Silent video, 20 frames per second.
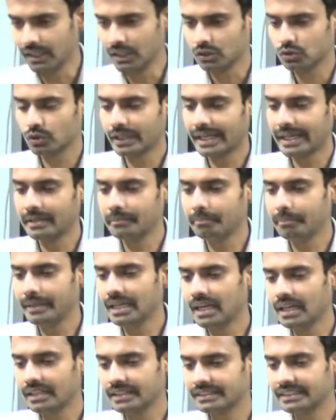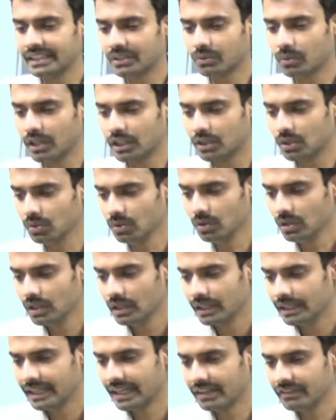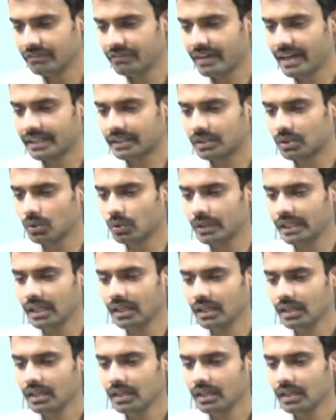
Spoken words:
So NPR is equal to n factorial